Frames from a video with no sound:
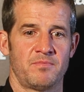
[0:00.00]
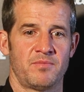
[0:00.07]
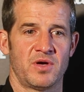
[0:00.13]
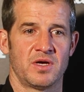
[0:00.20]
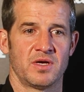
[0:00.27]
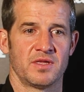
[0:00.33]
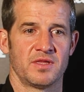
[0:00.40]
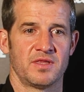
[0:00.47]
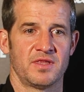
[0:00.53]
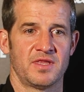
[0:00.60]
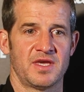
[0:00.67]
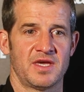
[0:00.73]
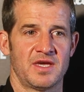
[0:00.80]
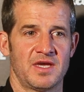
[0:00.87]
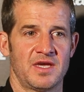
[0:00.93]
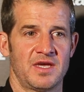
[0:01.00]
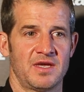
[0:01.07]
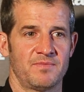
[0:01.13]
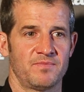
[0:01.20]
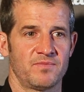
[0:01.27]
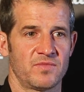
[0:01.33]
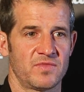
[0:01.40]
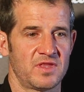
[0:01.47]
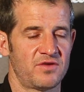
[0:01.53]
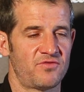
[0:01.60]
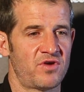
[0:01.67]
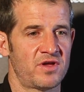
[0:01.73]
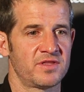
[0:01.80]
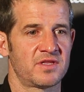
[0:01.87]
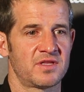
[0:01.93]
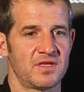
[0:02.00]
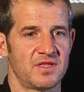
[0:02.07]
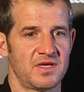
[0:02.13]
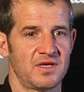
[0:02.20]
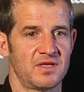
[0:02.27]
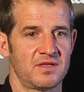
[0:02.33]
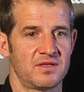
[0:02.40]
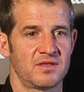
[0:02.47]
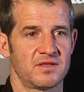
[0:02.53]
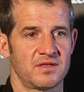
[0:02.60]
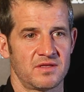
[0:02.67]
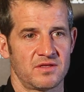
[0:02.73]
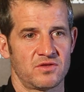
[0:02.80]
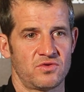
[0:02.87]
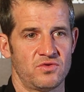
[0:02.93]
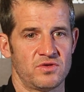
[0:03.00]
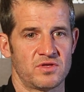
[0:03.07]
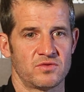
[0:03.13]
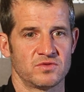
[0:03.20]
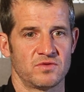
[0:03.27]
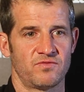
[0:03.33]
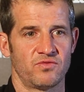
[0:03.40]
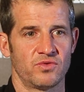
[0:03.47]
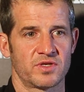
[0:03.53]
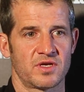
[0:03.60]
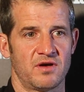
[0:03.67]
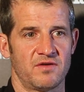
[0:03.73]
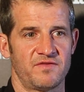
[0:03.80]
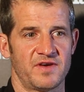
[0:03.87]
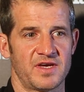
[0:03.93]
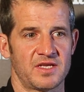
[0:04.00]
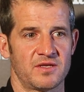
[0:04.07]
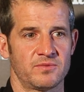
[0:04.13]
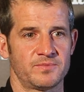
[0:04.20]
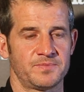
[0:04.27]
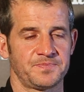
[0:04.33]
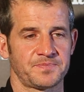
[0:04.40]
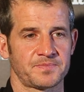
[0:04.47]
But the run to the 2004 Cup final,